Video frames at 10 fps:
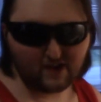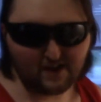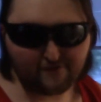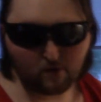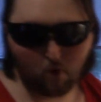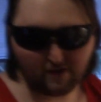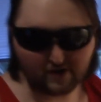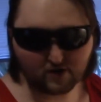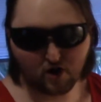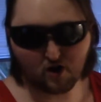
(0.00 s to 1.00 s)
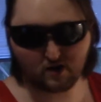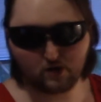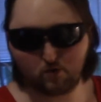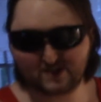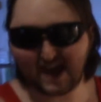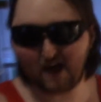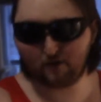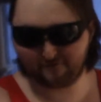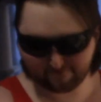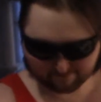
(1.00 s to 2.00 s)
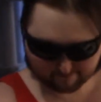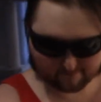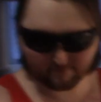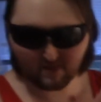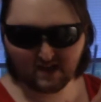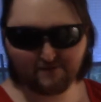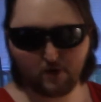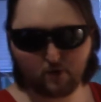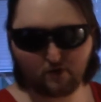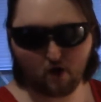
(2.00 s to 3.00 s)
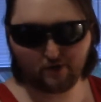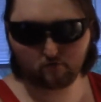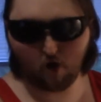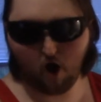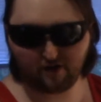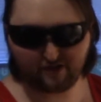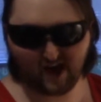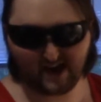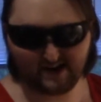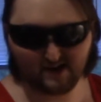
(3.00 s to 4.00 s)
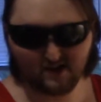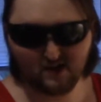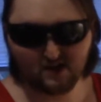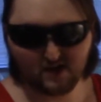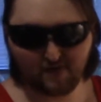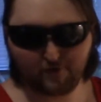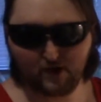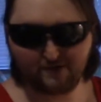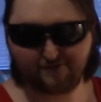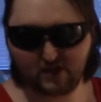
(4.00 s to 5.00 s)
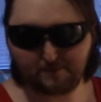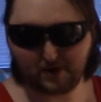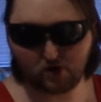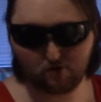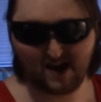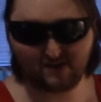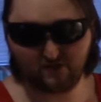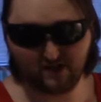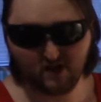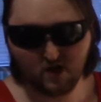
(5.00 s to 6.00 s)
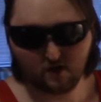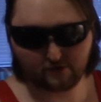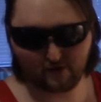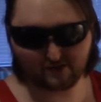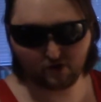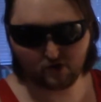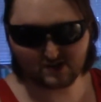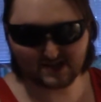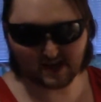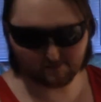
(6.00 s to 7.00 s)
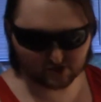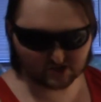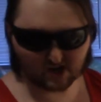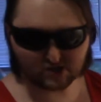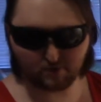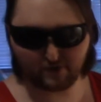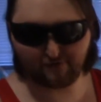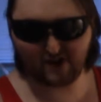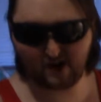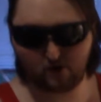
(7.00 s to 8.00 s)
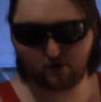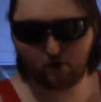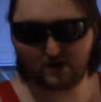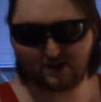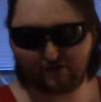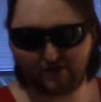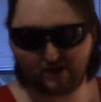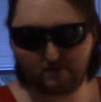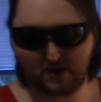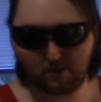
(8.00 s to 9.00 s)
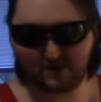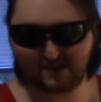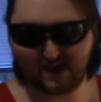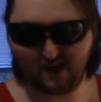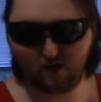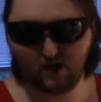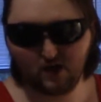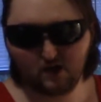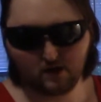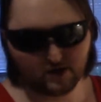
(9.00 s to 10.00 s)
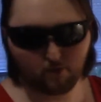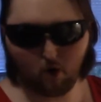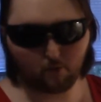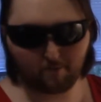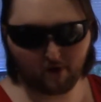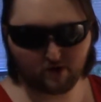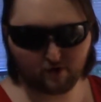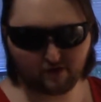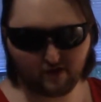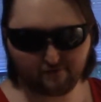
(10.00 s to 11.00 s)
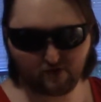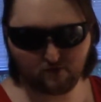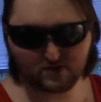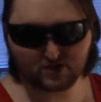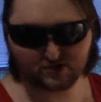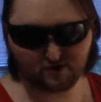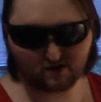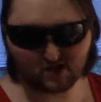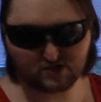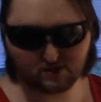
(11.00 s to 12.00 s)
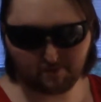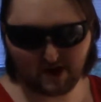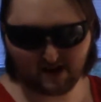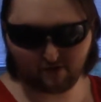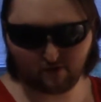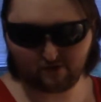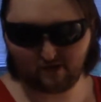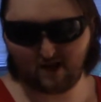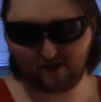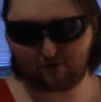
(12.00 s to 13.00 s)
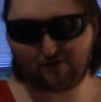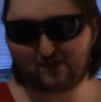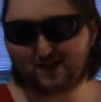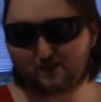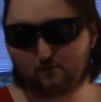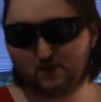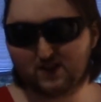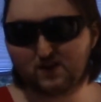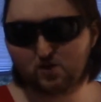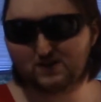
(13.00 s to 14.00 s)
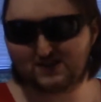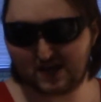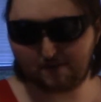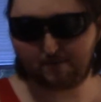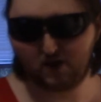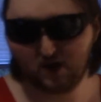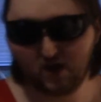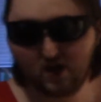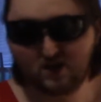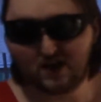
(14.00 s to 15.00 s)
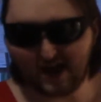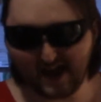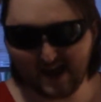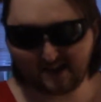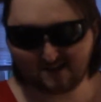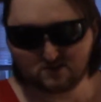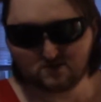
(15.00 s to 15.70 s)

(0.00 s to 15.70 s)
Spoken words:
if it wasn't cooked, you would tell if it was on the raw side, if you didn't flip it correctly. So that's a good tip. Just touch it with your finger, you'll instantly be able to tell. You won't burn yourself too much because you're not touching the pan, so it's aligned. So I think that's a really good tip. And